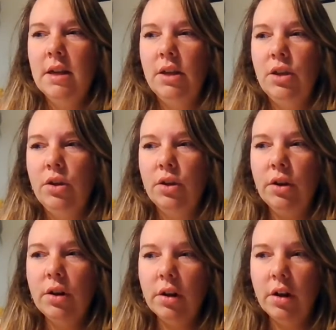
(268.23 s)

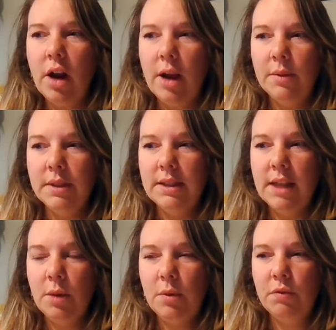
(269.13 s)
year, I would
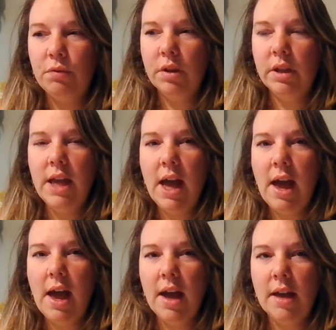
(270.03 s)
say we've really
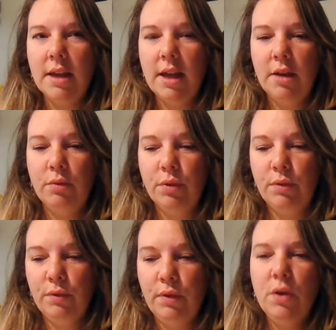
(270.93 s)
had a
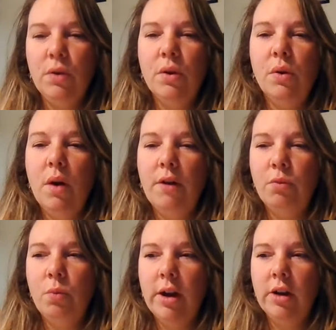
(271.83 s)
review
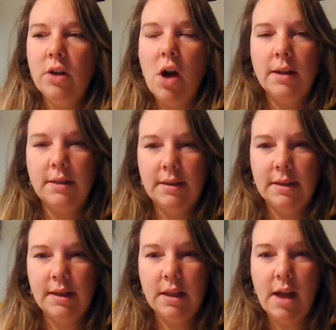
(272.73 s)
of where
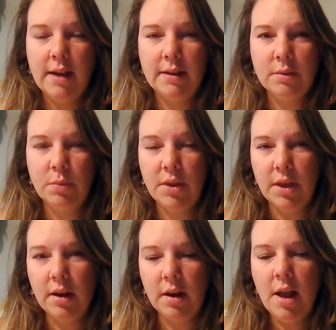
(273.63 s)
toxicity lies
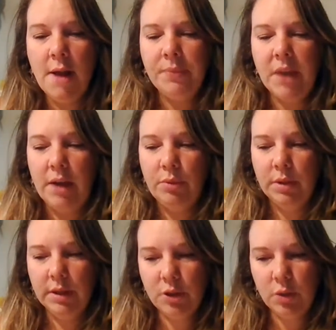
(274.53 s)
within, and
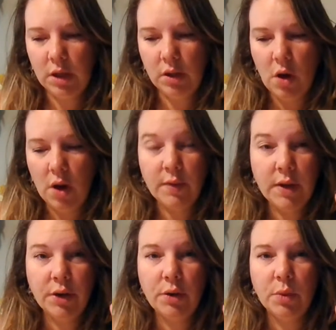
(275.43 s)
really doing a lot of
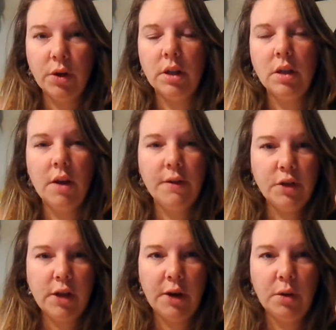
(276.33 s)
inner work, a lot of
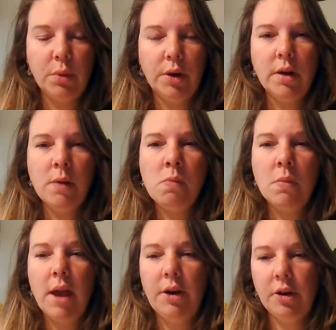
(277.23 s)
shadow work.
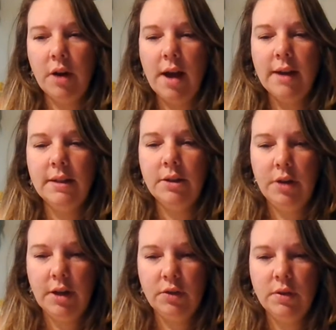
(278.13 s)
And our guides and
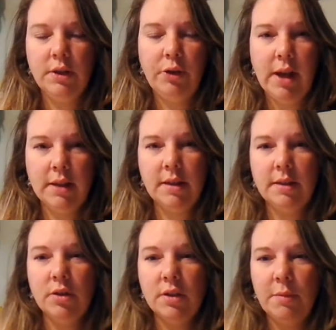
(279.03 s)
our angels and our
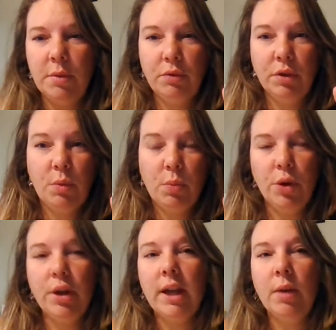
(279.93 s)
ancestors have been really
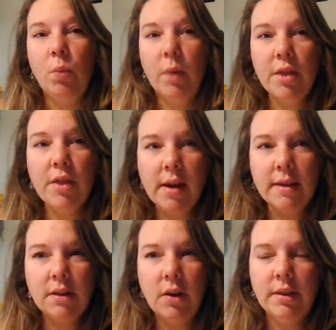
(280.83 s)
working with
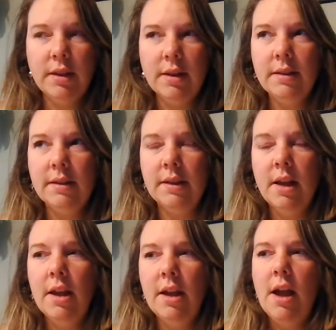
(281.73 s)
us on this.
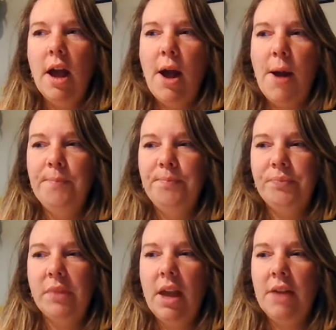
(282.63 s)
And
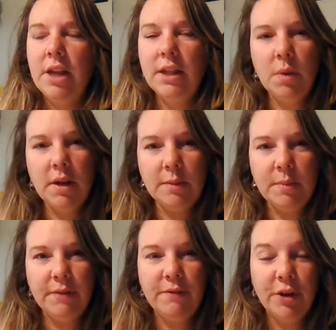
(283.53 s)
that's why it's
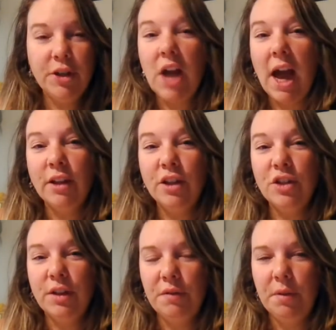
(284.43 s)
been very
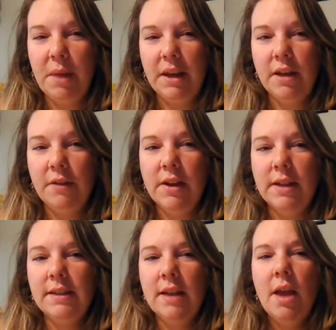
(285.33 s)
challenging for many of
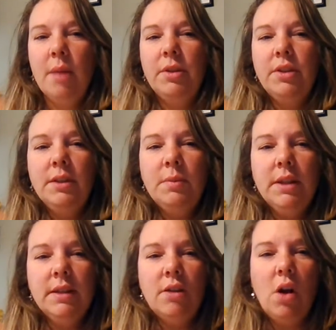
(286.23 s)
us. But this one
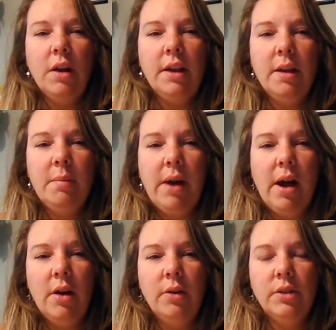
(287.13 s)
is talking
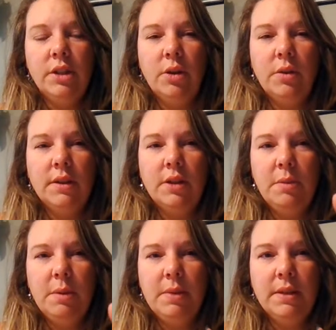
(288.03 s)
about, this could
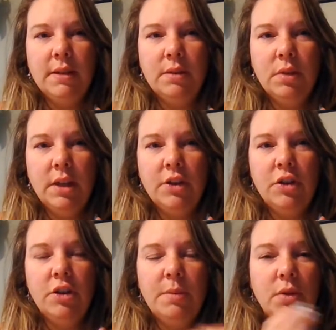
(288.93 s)
be a business
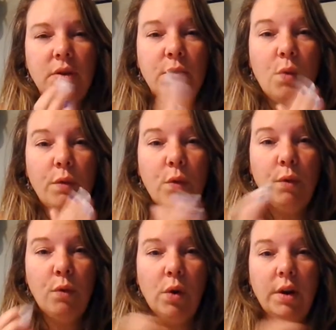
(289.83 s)
relationship. It's just
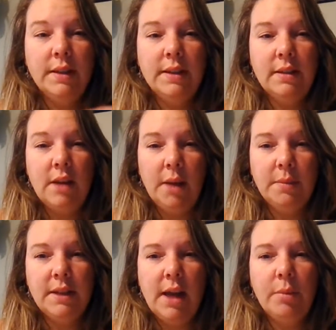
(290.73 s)
444 on the
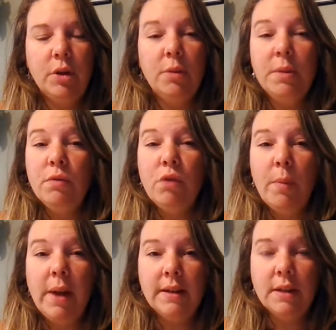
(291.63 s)
timestamp. It could be a
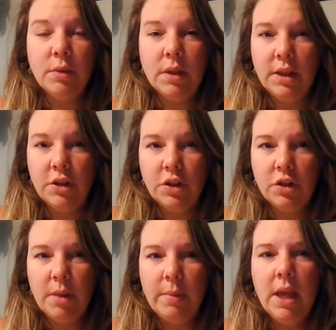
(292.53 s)
romantic
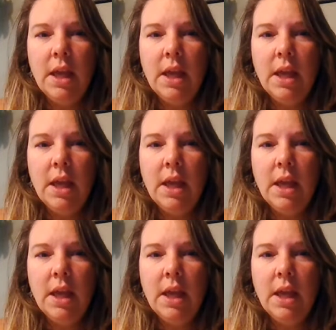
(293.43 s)
relationship.